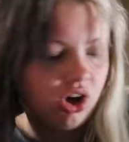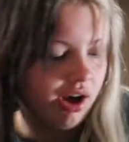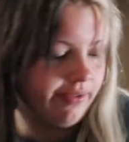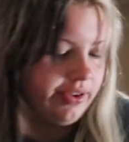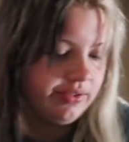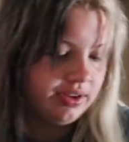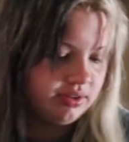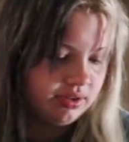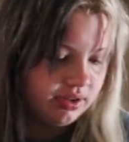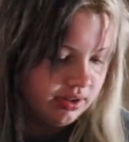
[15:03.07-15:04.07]
off
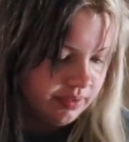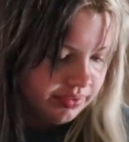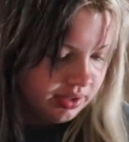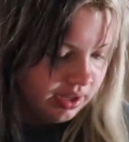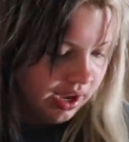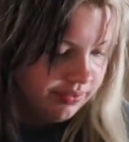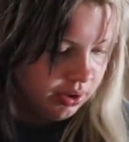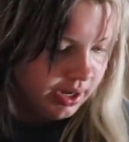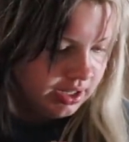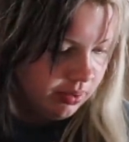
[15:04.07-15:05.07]
even. I have
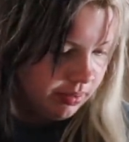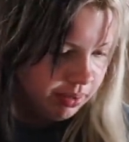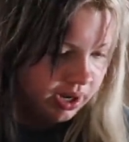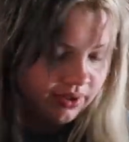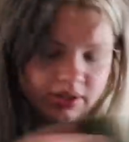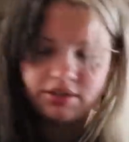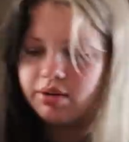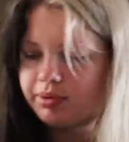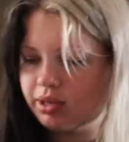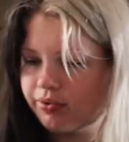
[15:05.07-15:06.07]
no idea what brand these
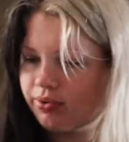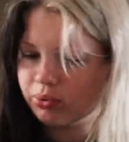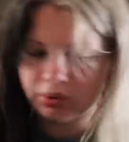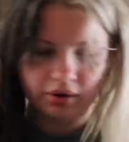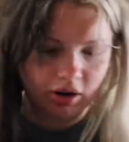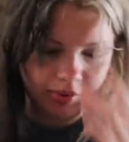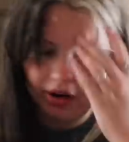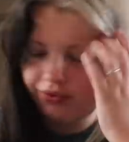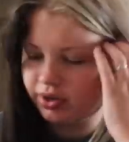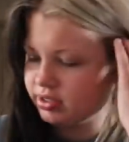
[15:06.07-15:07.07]
are, but they were from Urban
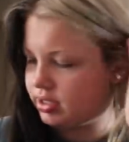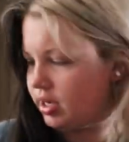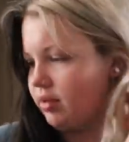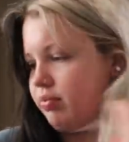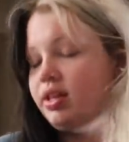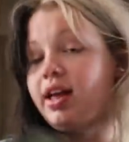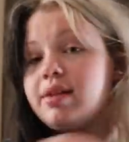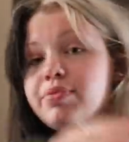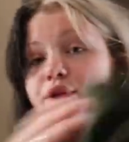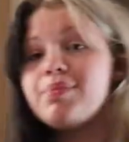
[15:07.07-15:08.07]
Outfitters, and I really like
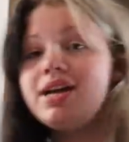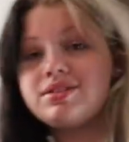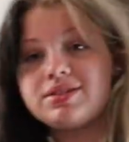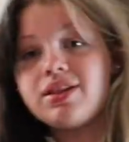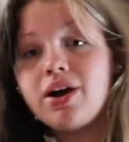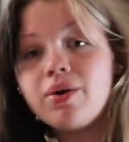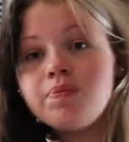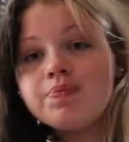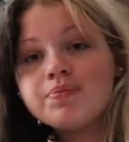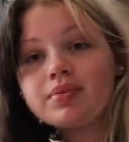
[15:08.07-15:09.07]
them. They're men's, though.
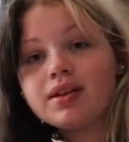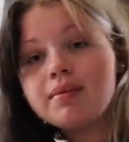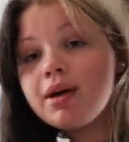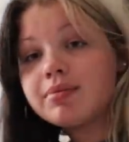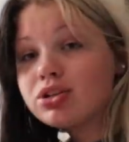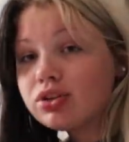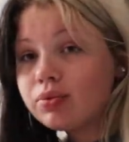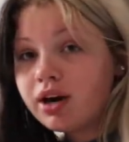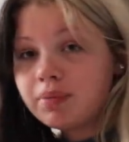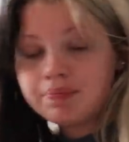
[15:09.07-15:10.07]
But I'm still gonna wear